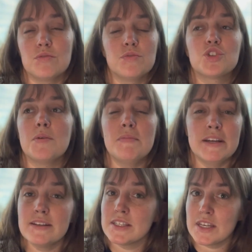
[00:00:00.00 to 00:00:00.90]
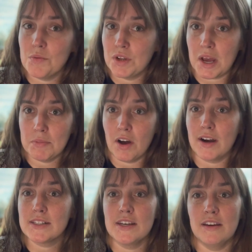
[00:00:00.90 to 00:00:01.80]
tremendously when I
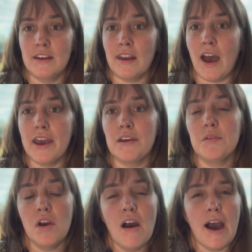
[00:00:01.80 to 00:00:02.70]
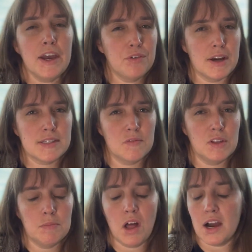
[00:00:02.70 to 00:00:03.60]
blocked it, and I
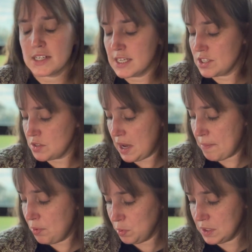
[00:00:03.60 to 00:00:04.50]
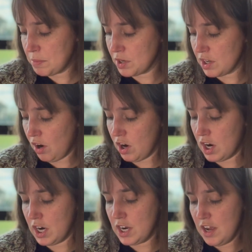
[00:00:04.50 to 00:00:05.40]
aggressively blocked it, so I pulled it pretty
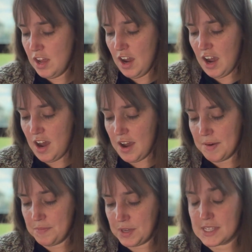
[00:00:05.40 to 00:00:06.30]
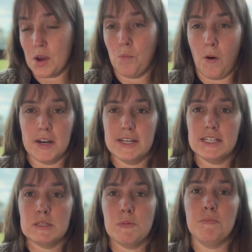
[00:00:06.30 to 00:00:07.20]
hard because I wanted it
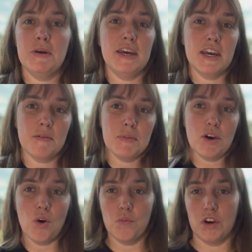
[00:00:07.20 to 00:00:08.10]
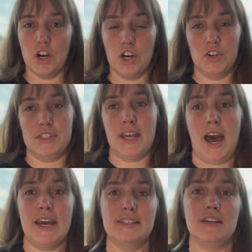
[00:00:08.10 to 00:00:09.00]
to be big and be
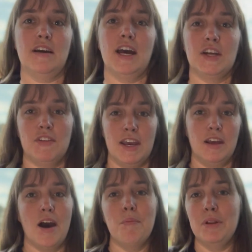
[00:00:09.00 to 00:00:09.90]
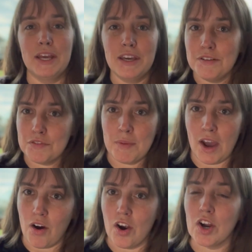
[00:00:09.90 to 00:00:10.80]
oversized and kind of like a blanket for my
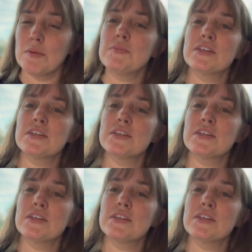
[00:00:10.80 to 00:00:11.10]
arms.